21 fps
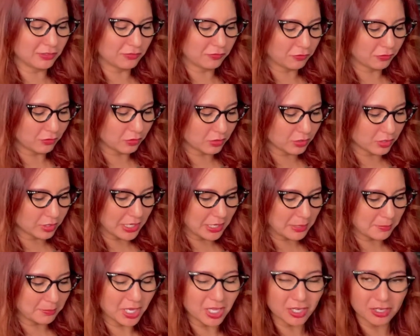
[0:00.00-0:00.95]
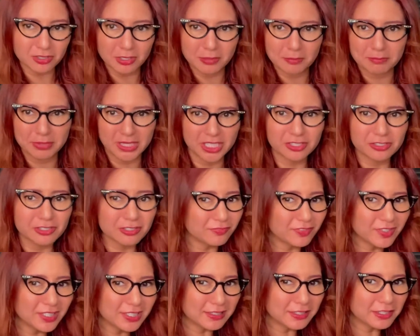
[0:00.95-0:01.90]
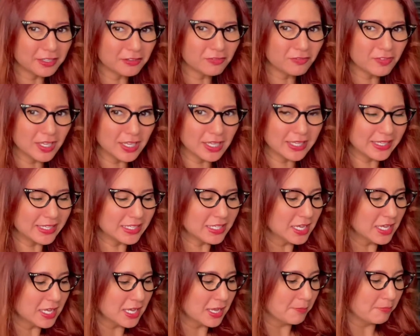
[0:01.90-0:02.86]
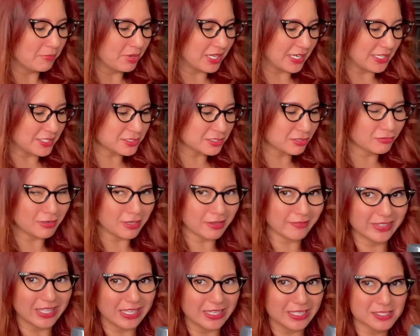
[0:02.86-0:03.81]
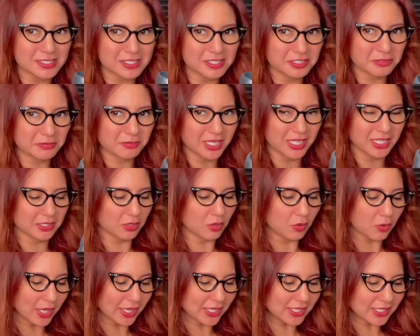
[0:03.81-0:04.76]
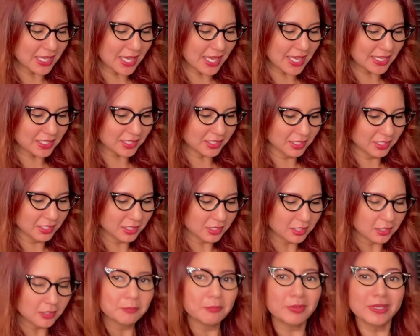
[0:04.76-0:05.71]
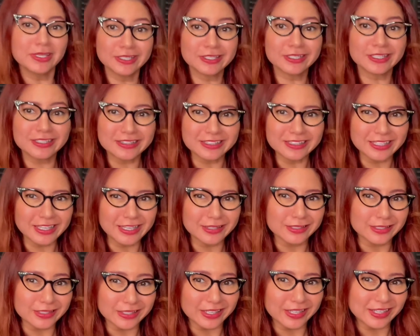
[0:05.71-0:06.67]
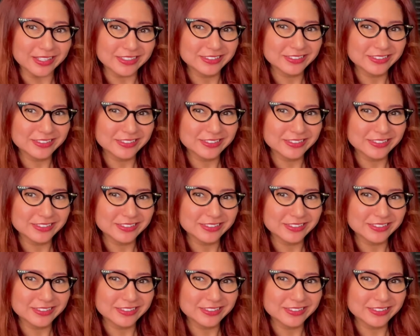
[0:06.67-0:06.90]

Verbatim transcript: for a bottle of beer to fit in there fine, but I don't have that insert made quite yet. But you get the idea.